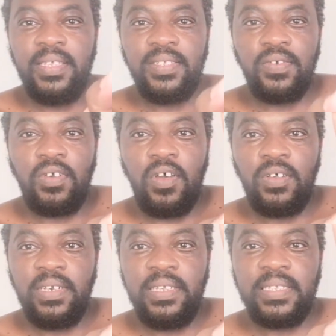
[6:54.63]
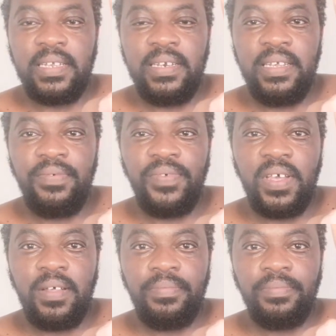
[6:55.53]
this roll-on. It's a
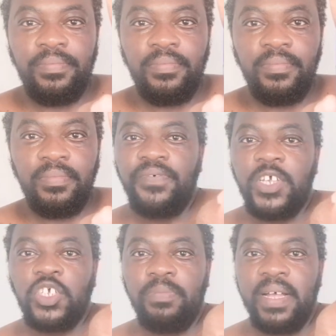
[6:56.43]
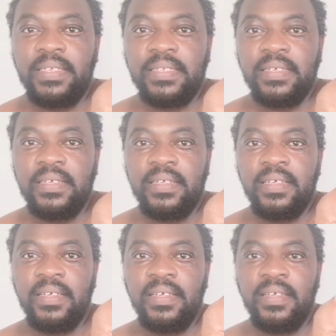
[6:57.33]
Nivea Fresh Mask.
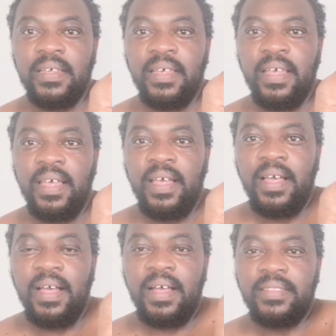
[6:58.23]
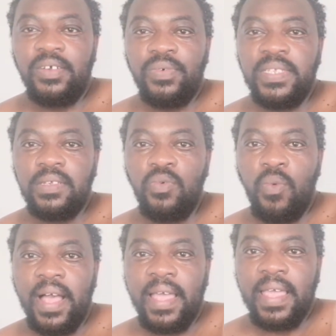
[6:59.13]
The
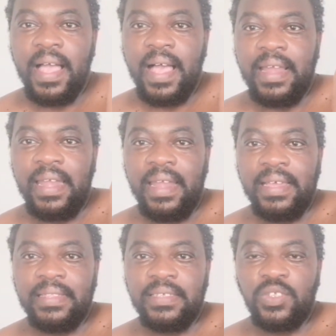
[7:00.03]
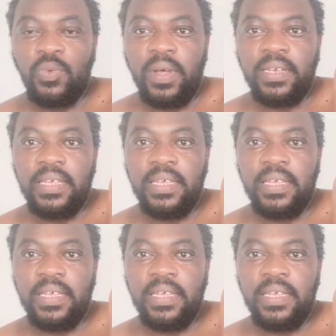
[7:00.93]
reason why I like this